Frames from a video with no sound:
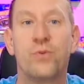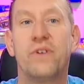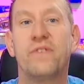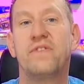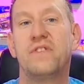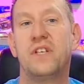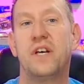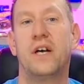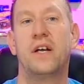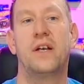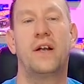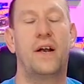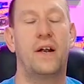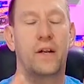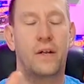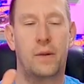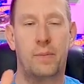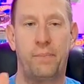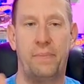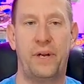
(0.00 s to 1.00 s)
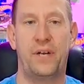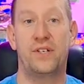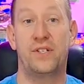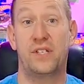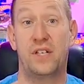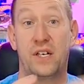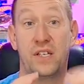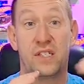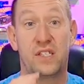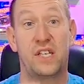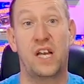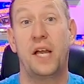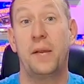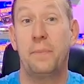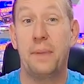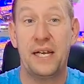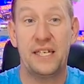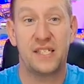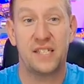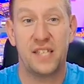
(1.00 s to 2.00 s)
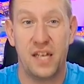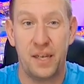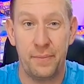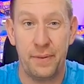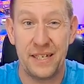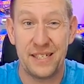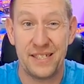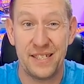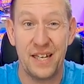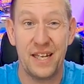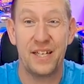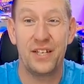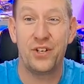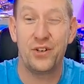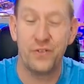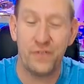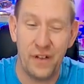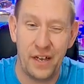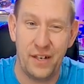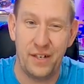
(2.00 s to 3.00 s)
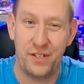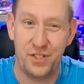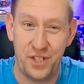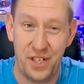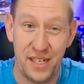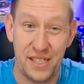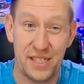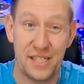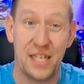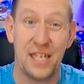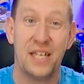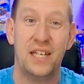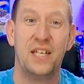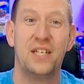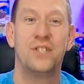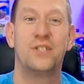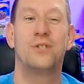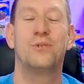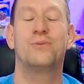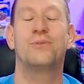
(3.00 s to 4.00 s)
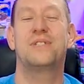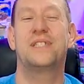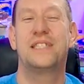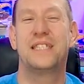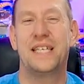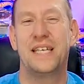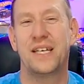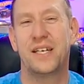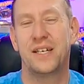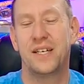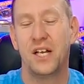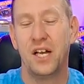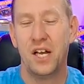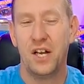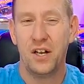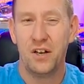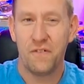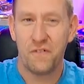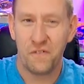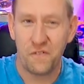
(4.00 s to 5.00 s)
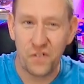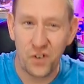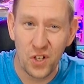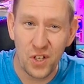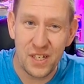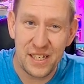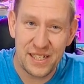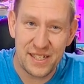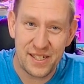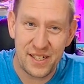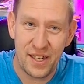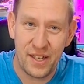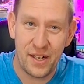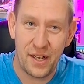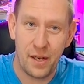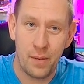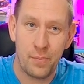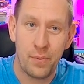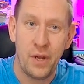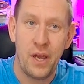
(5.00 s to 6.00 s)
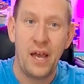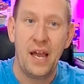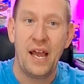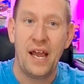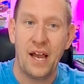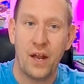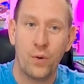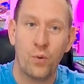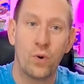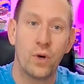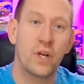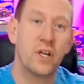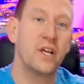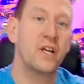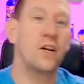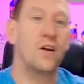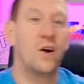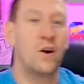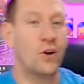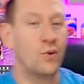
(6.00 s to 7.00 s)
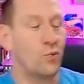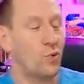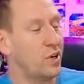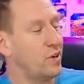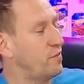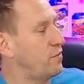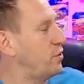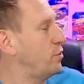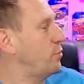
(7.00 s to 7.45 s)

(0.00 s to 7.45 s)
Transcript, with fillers: We've done our comparison, our side by side by side. You've had a chance to see it fully set up and working on one of